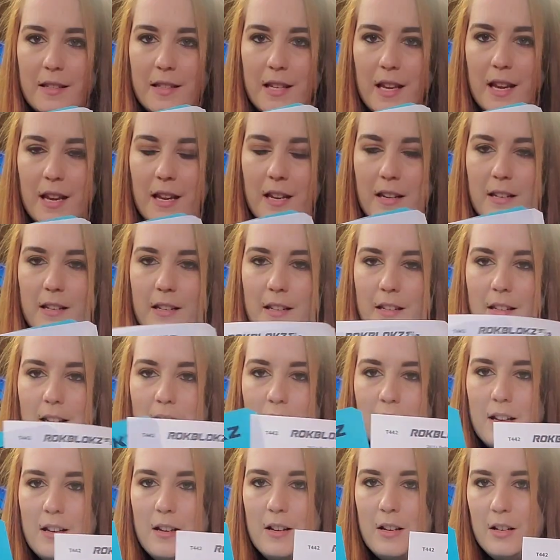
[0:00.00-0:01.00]
send
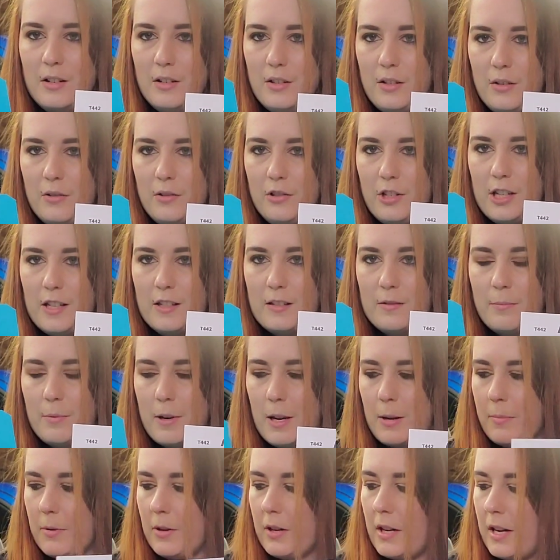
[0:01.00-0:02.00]
2 sheets of
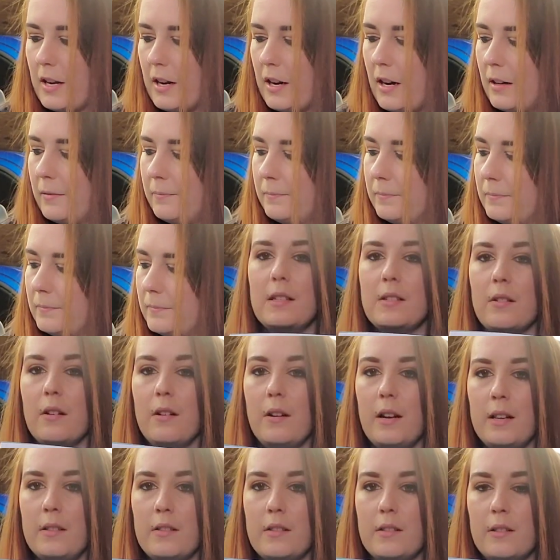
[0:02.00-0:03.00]
paper here. These
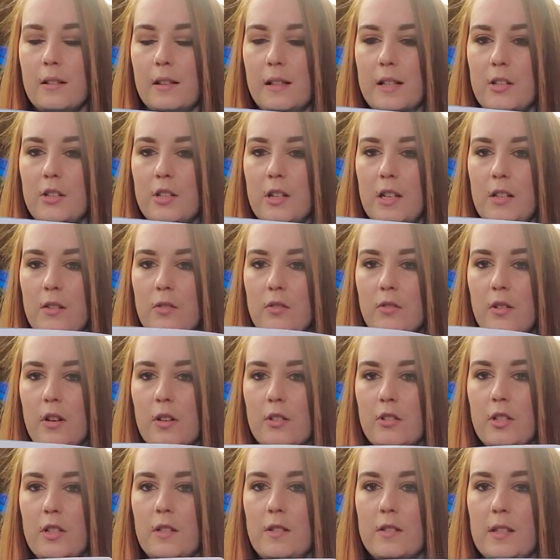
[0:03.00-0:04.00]
are installation
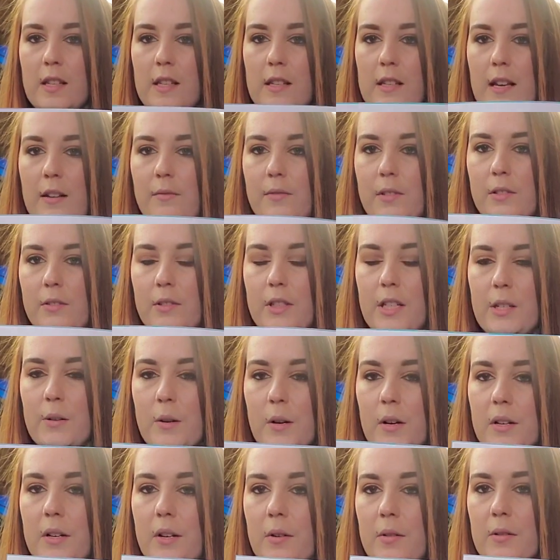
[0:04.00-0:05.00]
instructions. These have little
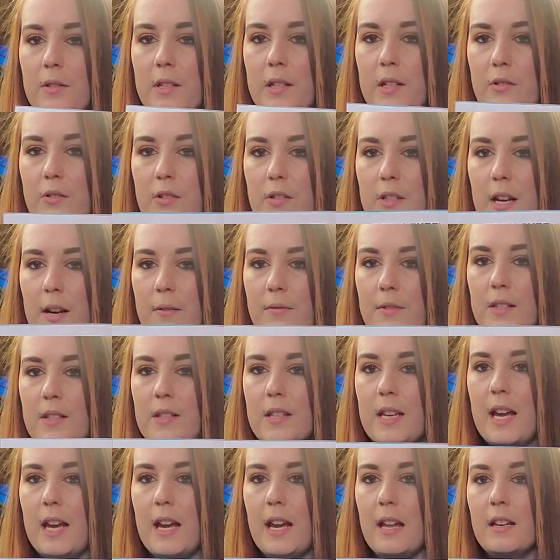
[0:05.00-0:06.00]
QR codes that you just have to
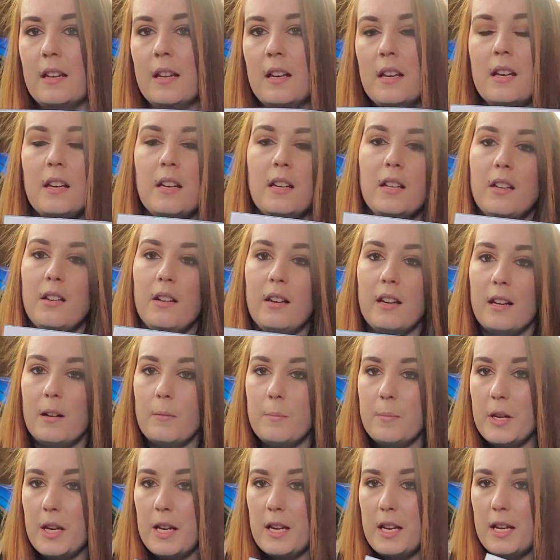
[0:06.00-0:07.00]
scan. You can get
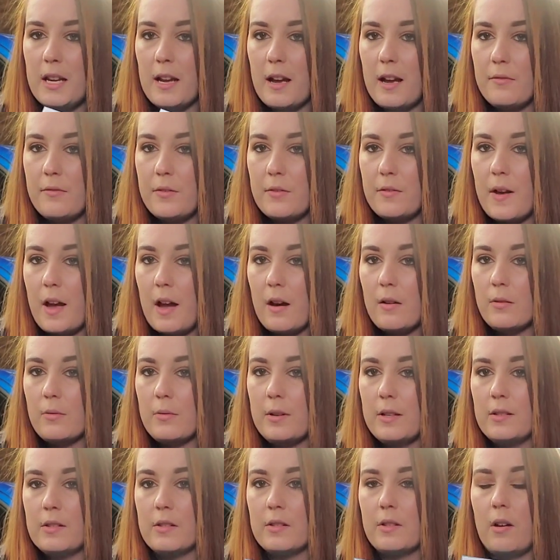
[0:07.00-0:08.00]
a PDF of how
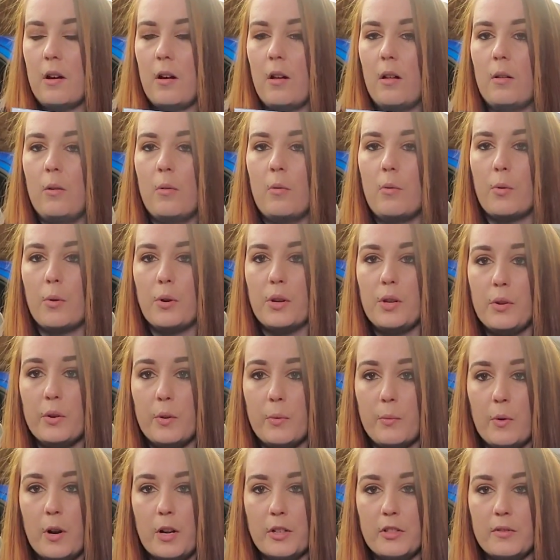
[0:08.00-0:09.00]
to install, or you
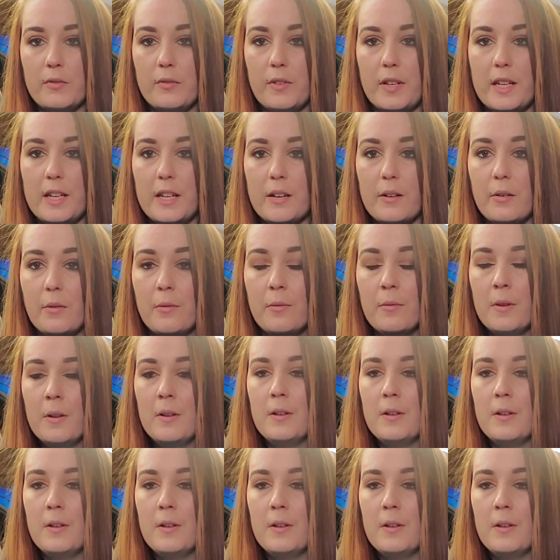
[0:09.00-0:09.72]
can watch a video.